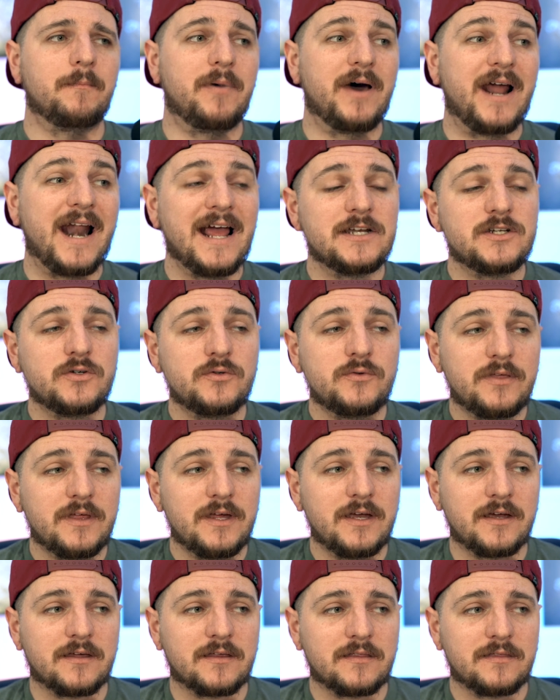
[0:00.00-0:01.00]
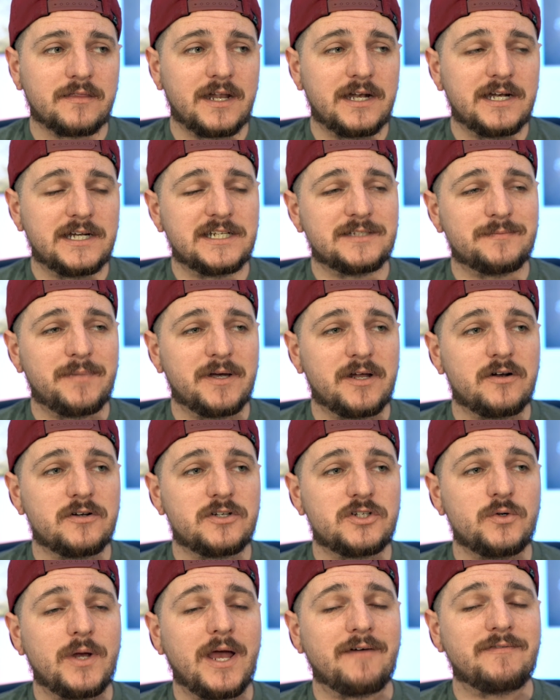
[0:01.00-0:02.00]
But I do think that it is better
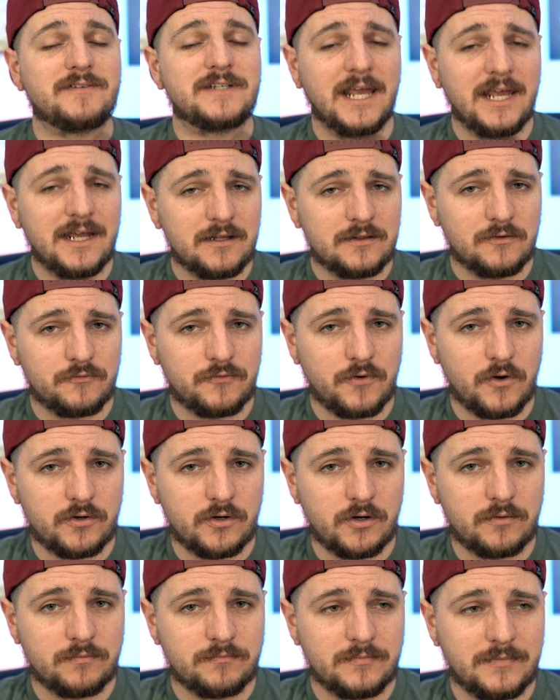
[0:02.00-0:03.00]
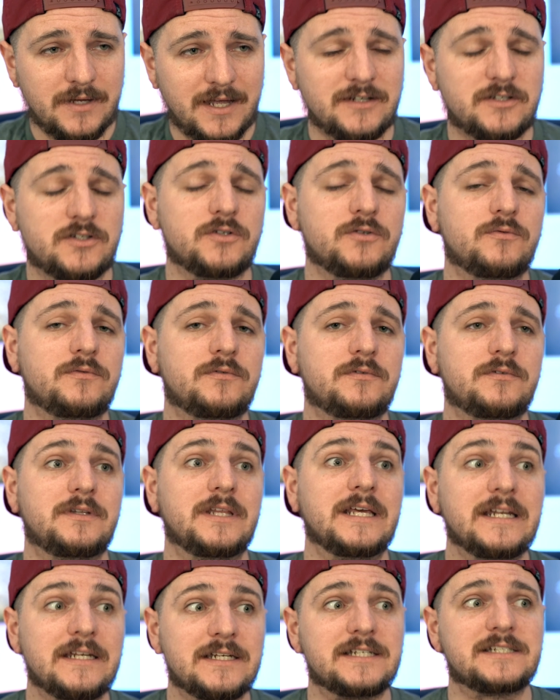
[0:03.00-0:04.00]
to have taken the photo and to
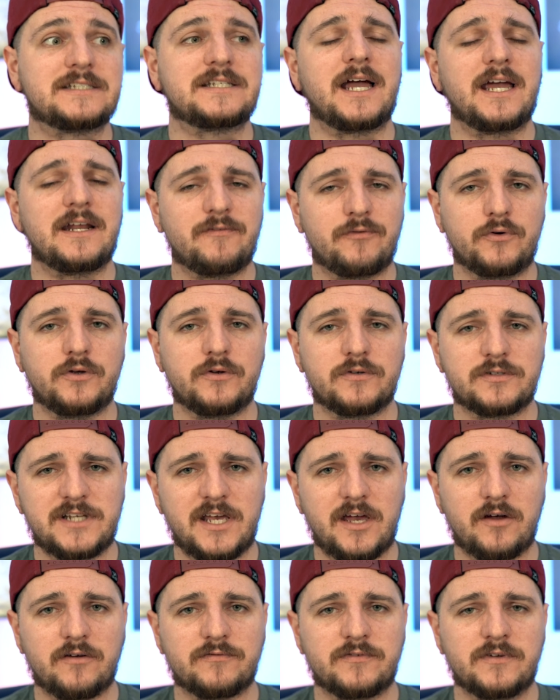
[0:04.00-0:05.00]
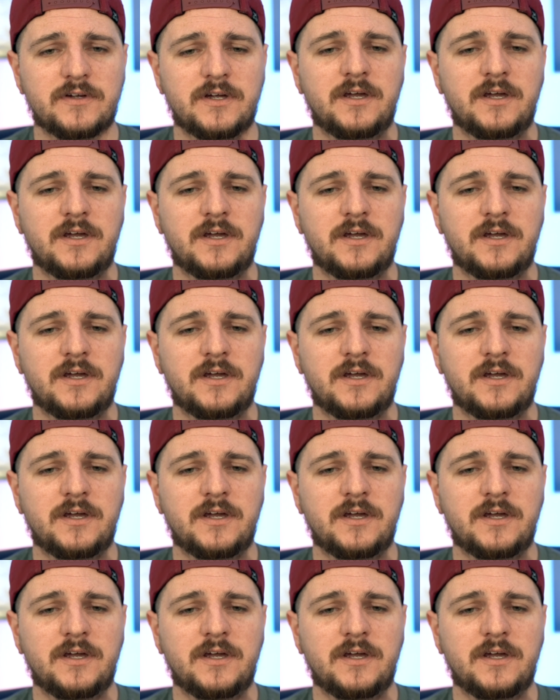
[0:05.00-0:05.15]
then decide for yourself